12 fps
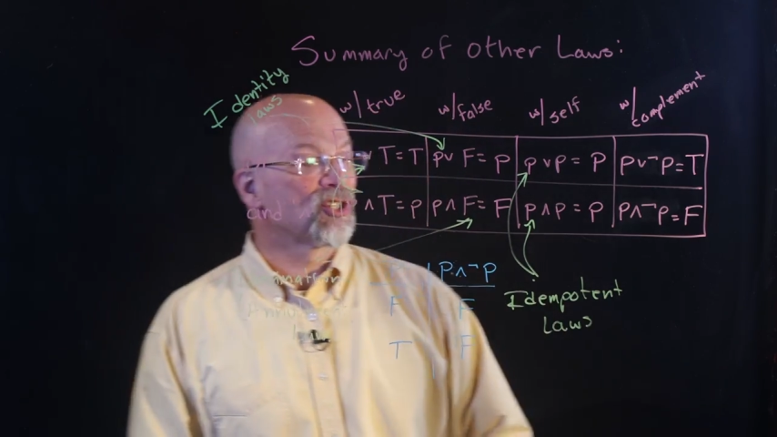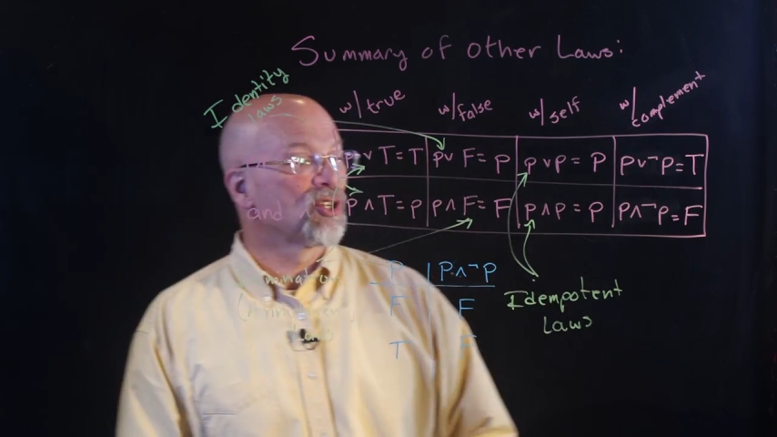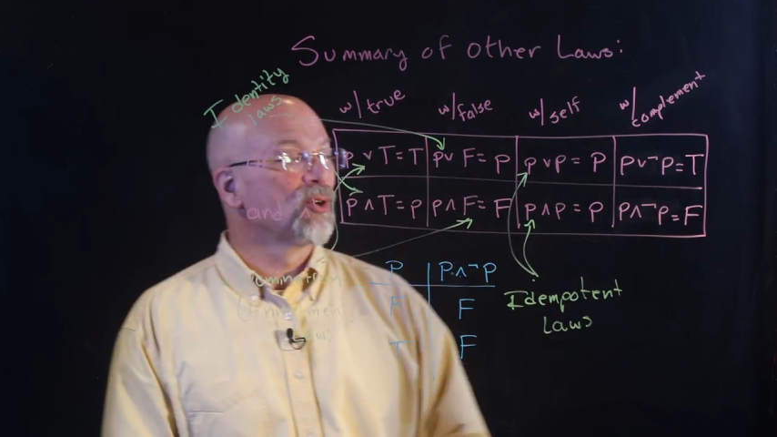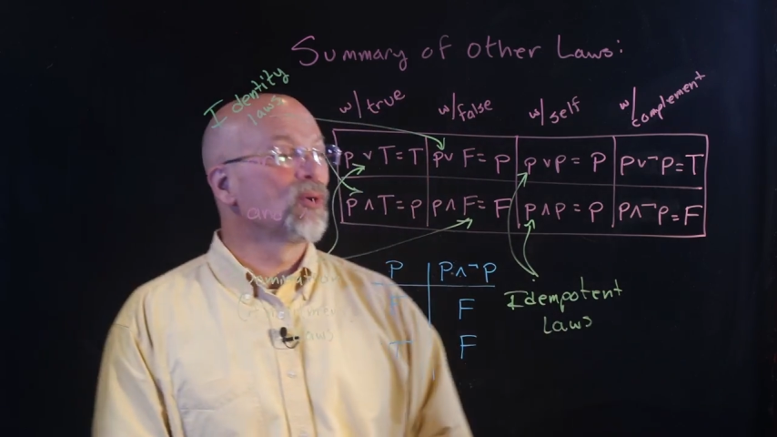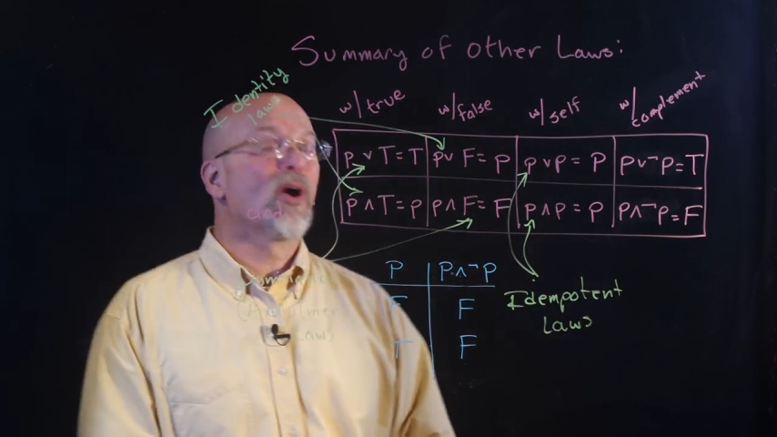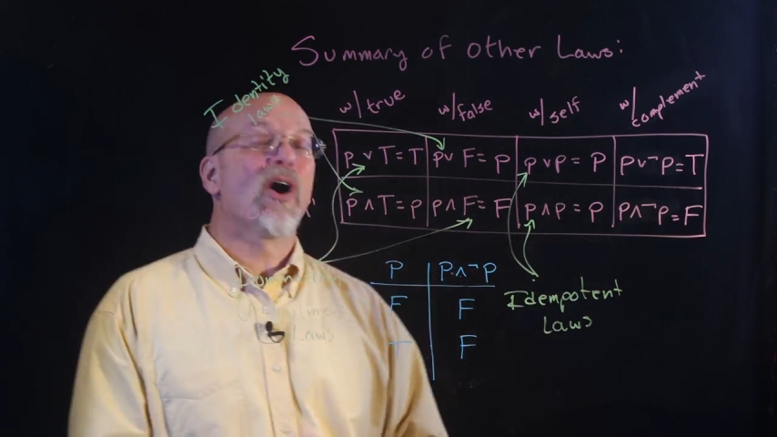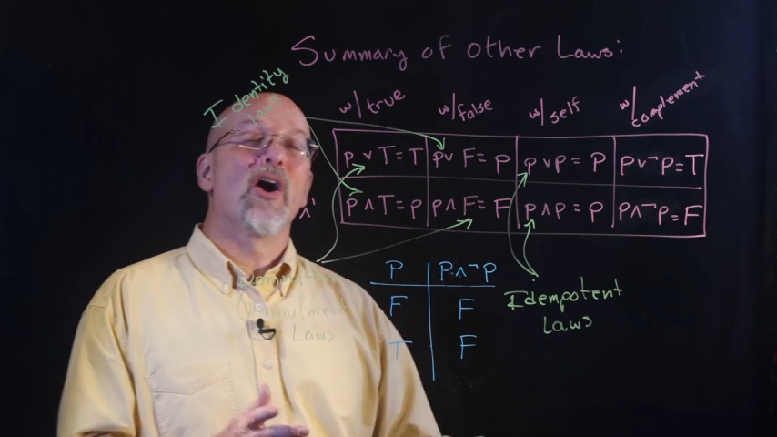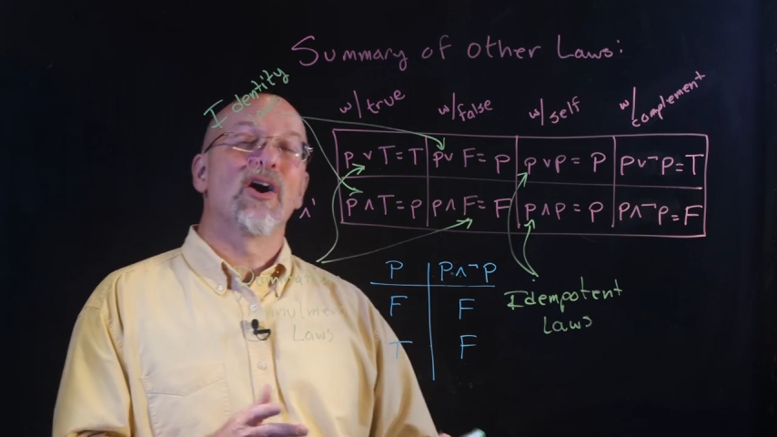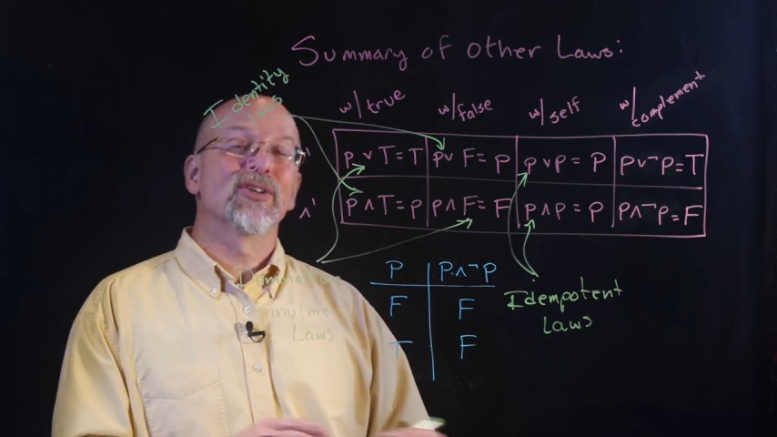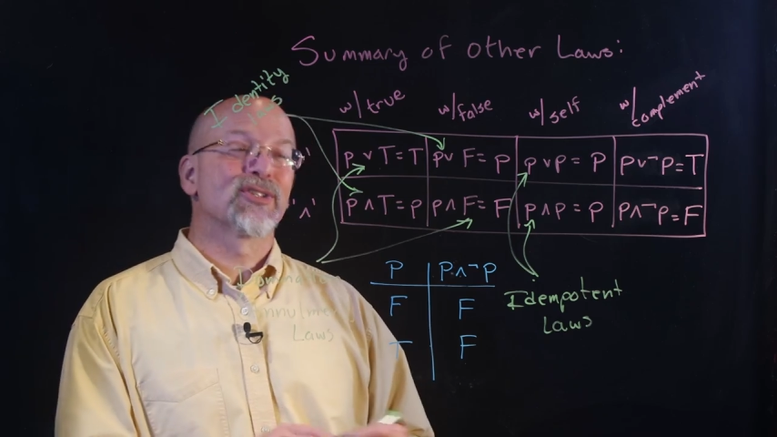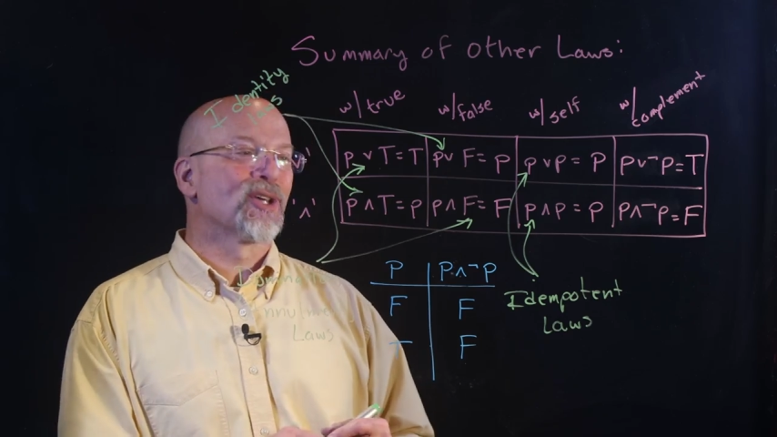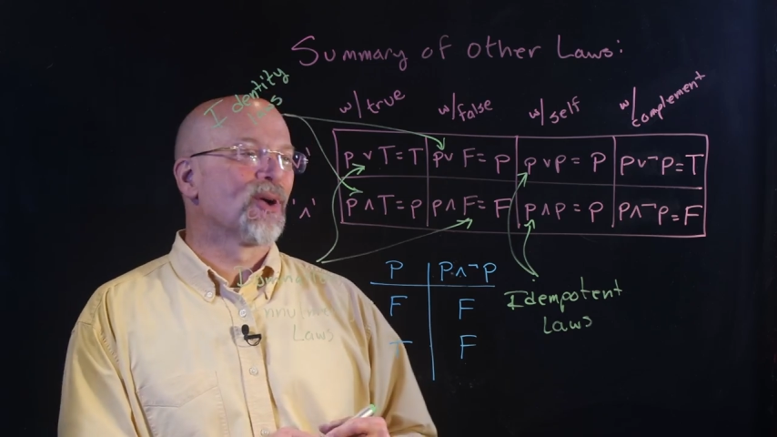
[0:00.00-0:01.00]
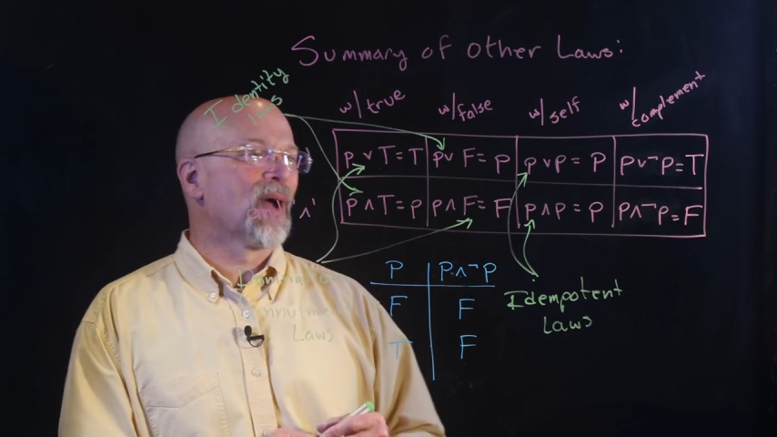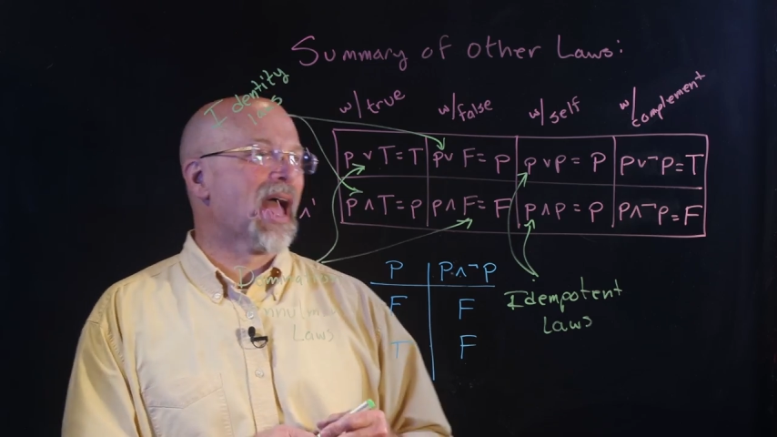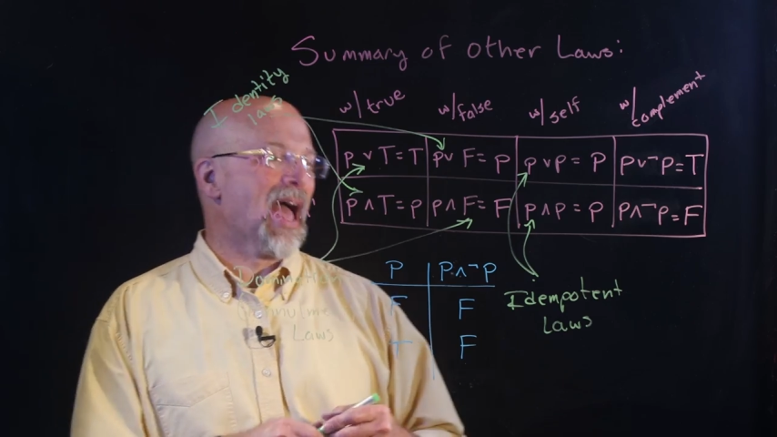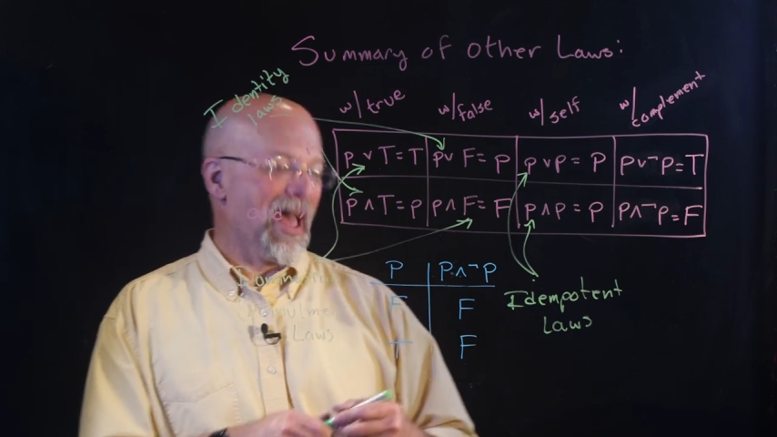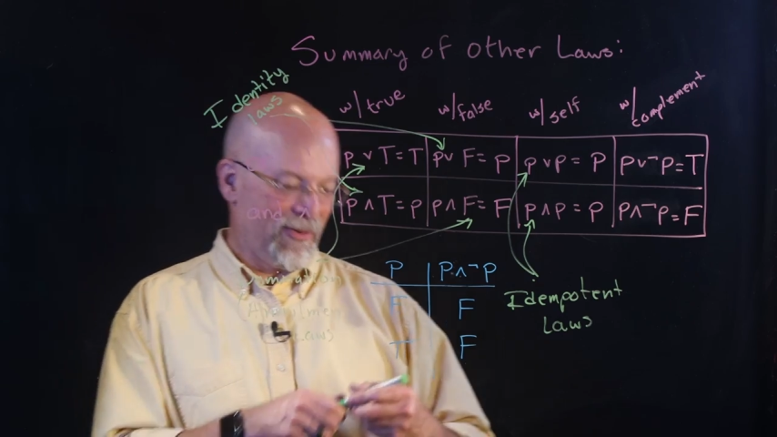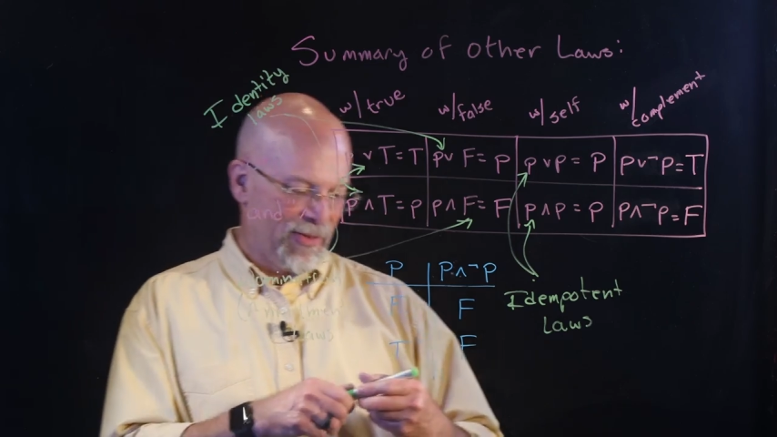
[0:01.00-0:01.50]
two also
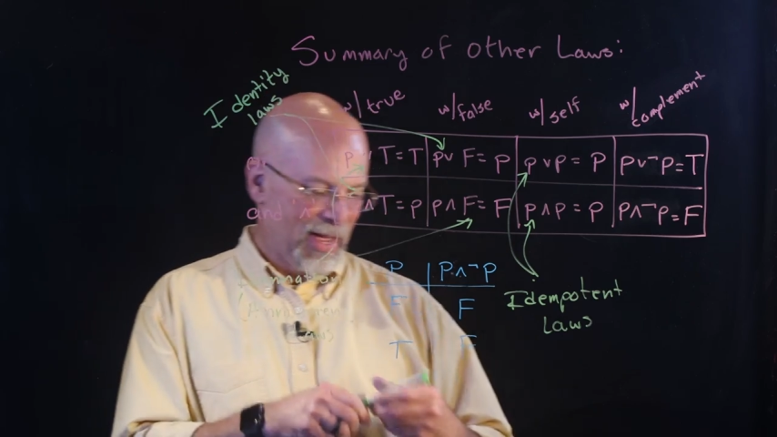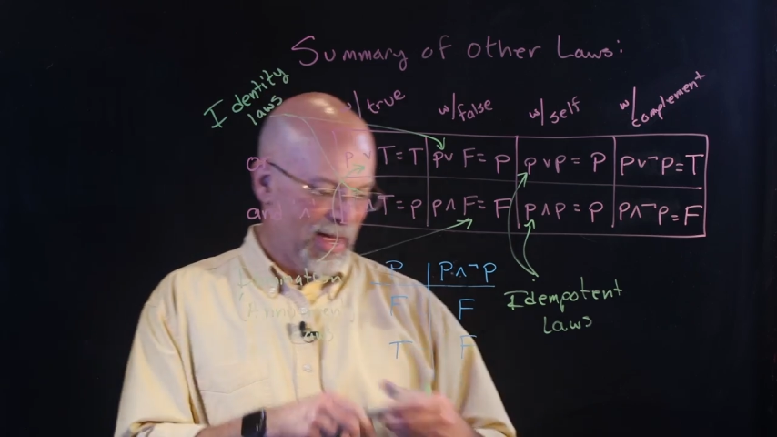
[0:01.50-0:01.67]
have